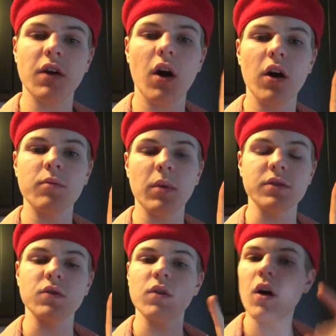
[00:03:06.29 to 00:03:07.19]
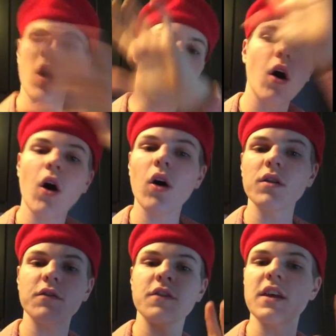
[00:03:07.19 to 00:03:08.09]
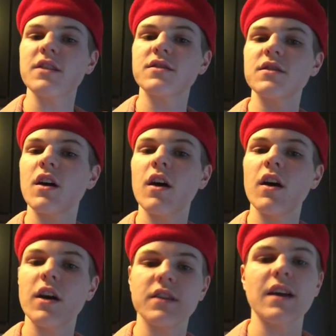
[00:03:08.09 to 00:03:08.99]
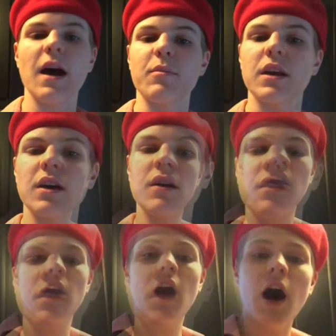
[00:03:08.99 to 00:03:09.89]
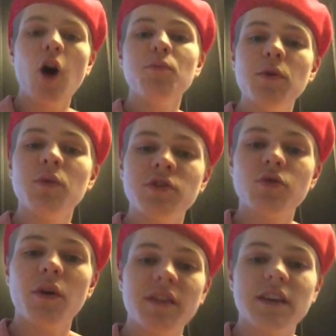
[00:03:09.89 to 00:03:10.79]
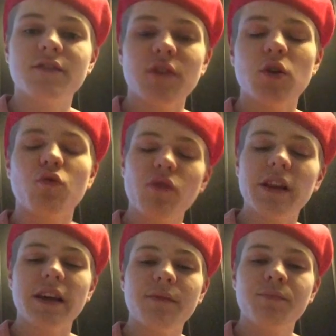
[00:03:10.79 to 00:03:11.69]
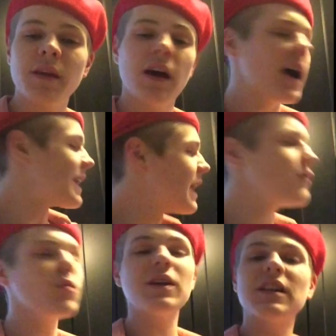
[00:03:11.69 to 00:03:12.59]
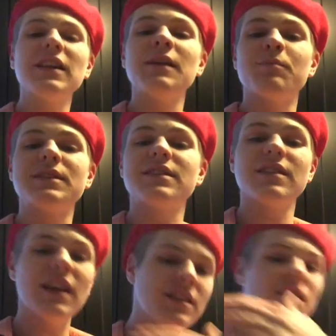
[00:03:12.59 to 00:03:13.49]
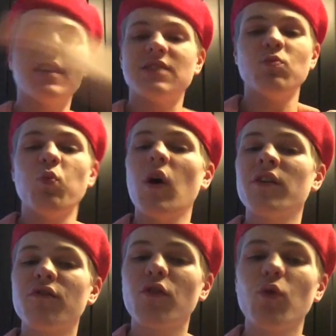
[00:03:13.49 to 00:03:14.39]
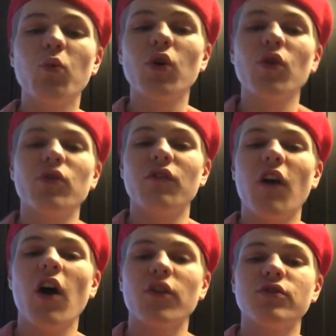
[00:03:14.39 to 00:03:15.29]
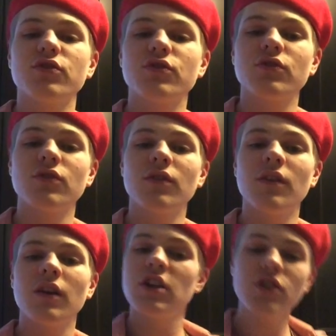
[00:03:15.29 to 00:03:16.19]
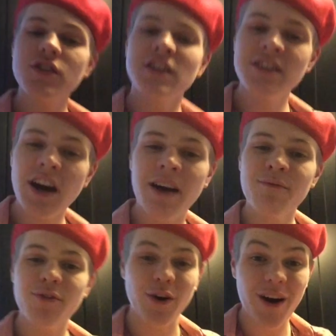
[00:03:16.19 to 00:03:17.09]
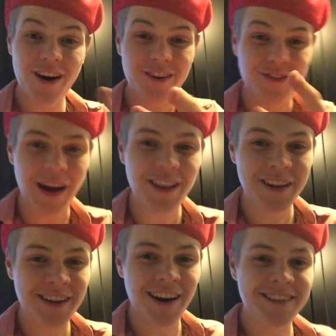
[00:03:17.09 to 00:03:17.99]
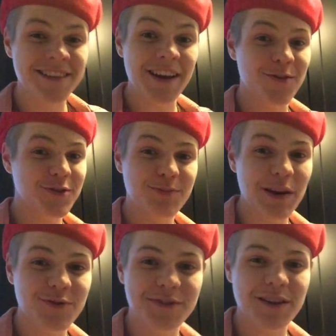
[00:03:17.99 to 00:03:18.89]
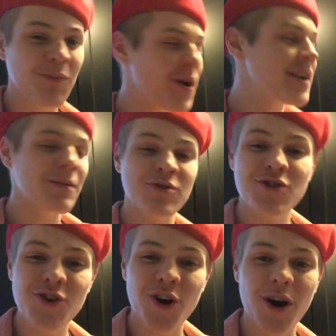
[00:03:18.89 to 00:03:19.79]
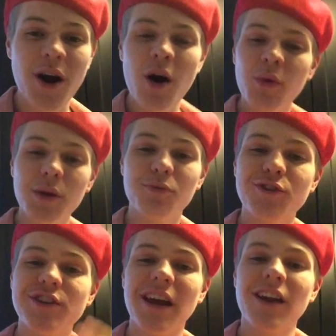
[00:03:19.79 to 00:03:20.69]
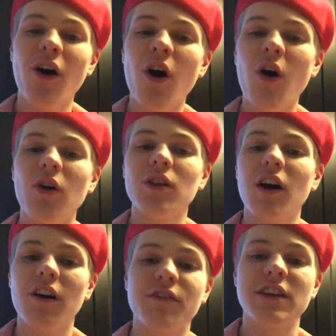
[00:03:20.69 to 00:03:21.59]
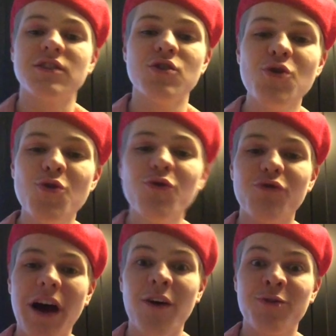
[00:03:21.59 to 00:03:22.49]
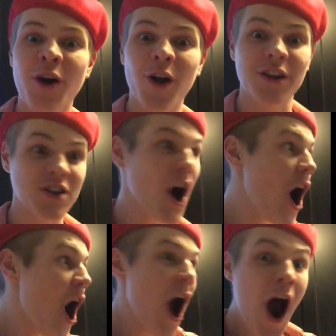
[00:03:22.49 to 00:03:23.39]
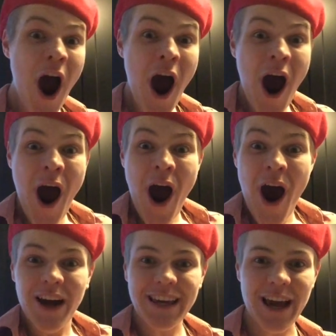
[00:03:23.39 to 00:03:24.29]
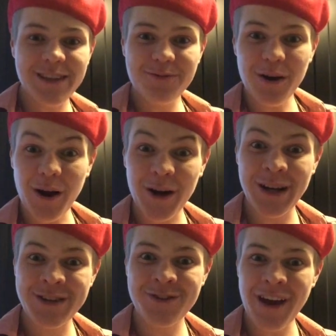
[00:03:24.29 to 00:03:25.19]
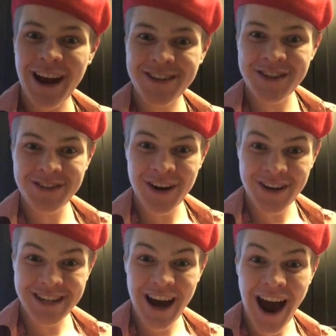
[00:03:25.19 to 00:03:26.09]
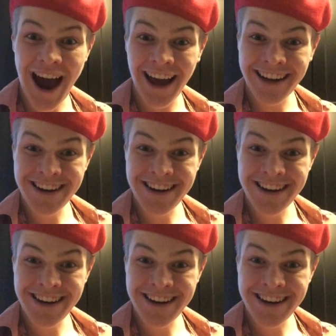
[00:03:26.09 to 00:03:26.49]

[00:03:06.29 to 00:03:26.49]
of the heart muscle, all of this is happening. I hope you enjoyed this video, really. I gave you the glimpse into this wonderful world of hearts. Just in time for Valentine's Day, your special someone, I'm sure, will appreciate all of this newfound knowledge. Guess what? Our contractions are done!